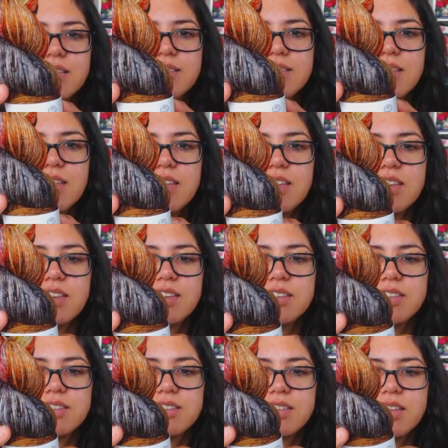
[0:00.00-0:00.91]

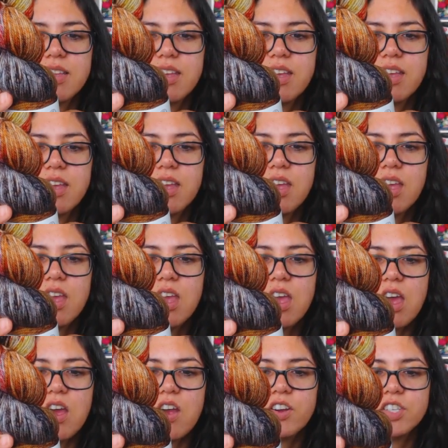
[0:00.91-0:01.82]
is
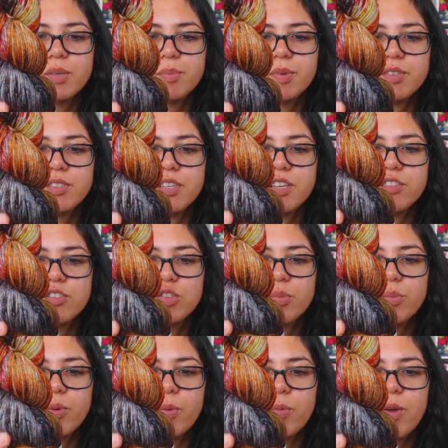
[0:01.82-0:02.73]
100%
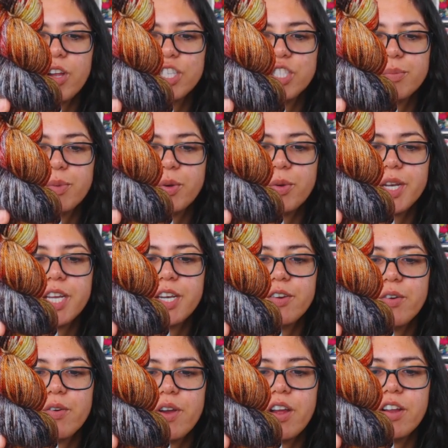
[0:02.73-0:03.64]
superwash
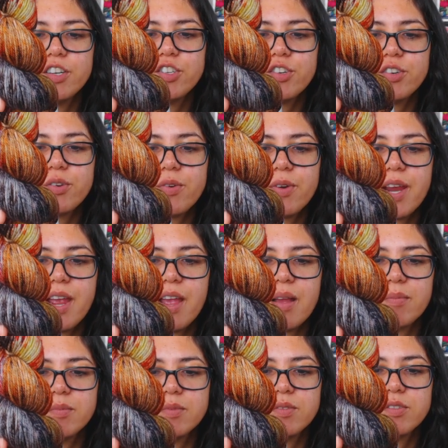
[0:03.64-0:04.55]
merino, 100
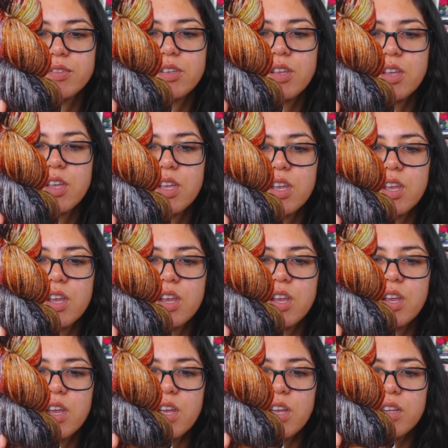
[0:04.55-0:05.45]
grams,
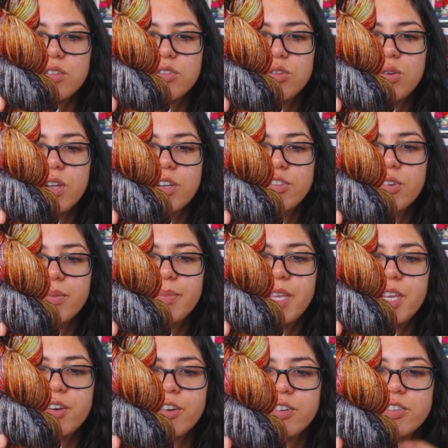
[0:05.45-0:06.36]
200
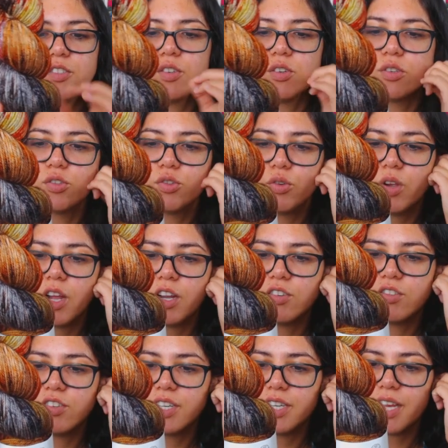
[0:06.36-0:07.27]
meters, or
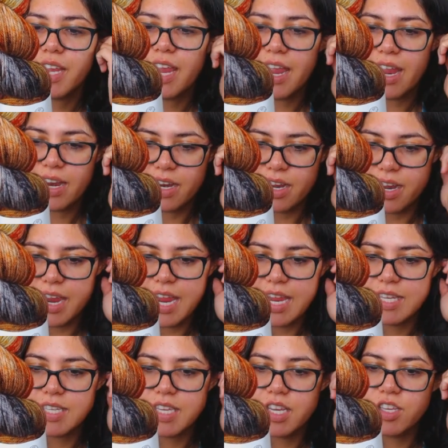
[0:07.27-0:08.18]

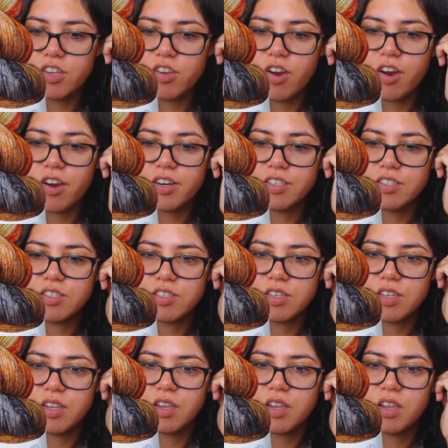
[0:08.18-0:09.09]
218
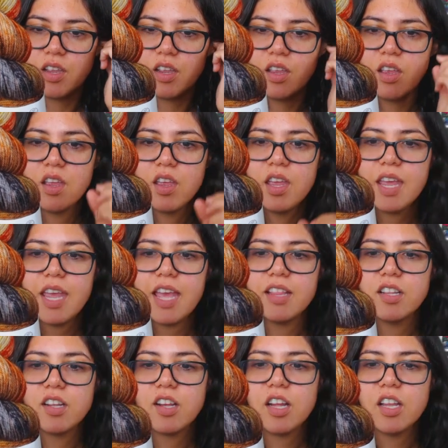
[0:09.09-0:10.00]
yards.
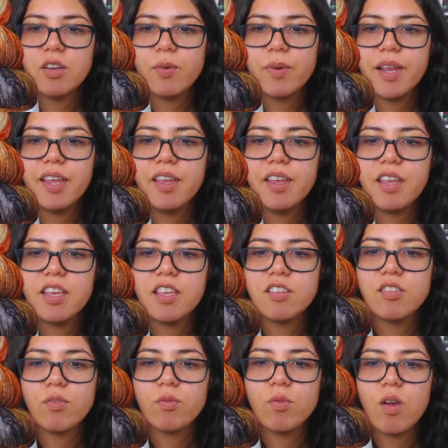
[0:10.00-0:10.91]
And the colorway
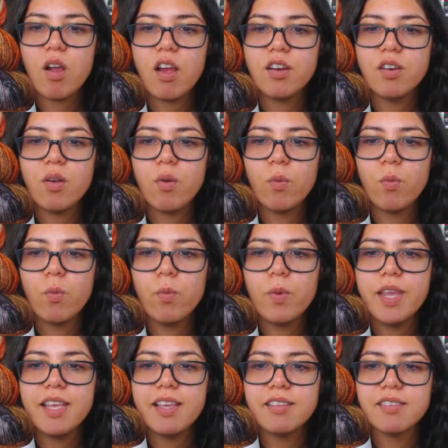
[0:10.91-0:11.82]
is Ron
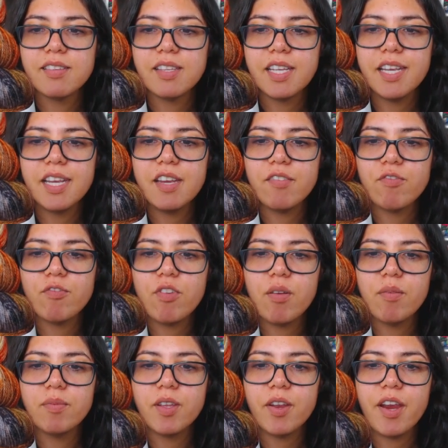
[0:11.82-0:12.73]
Weasley
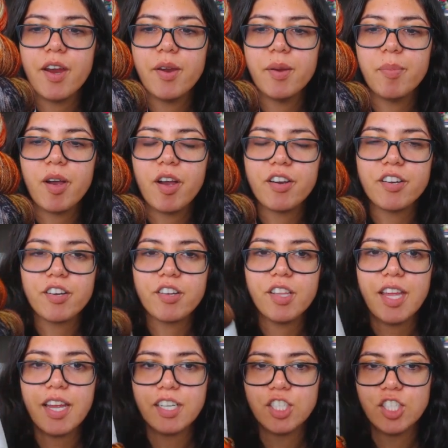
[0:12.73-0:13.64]
from the Harry Potter
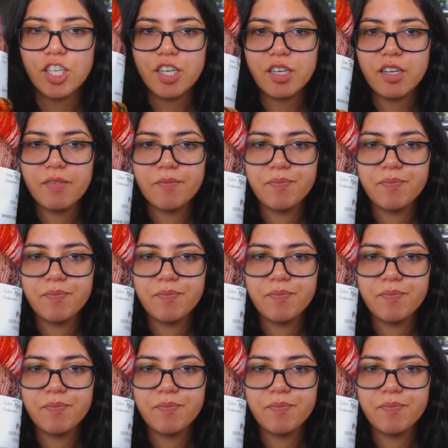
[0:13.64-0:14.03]
collection.